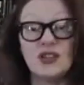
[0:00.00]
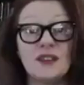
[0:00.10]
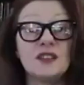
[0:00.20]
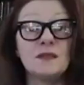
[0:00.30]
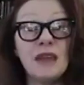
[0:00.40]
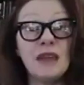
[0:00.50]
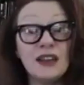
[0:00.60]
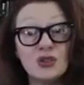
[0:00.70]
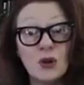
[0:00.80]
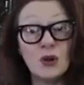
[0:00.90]
is to
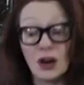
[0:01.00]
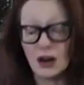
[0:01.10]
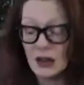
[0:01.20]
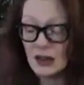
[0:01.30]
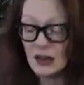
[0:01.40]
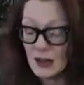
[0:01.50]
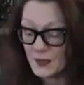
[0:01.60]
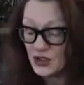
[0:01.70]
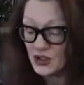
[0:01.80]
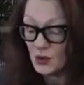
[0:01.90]
just make sure